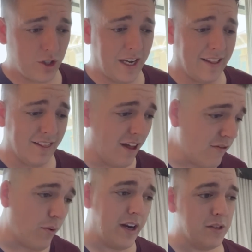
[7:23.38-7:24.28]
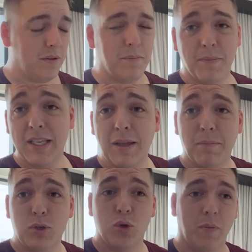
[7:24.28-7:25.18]
I love weddings. We haven't been
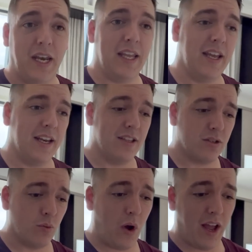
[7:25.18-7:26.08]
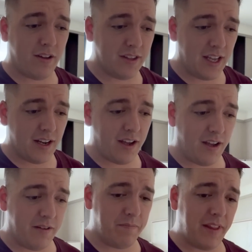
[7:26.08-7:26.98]
to too many. And it's wild that
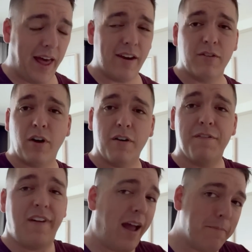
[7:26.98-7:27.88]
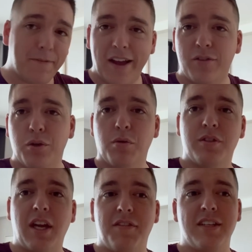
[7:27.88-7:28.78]
uh, out of our Fab
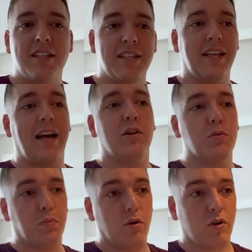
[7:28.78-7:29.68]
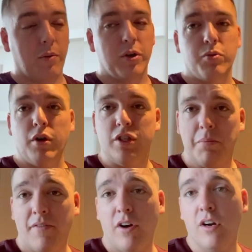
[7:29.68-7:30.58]
5207 Disney College program, which were
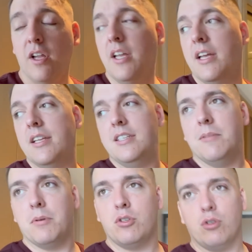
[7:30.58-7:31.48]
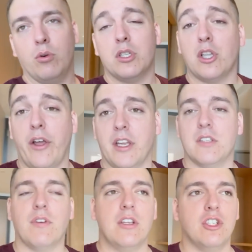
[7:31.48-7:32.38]
some of our deepest, truest, longest
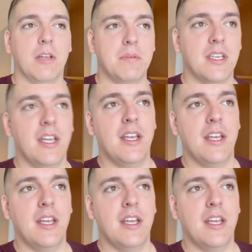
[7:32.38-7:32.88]
friendships,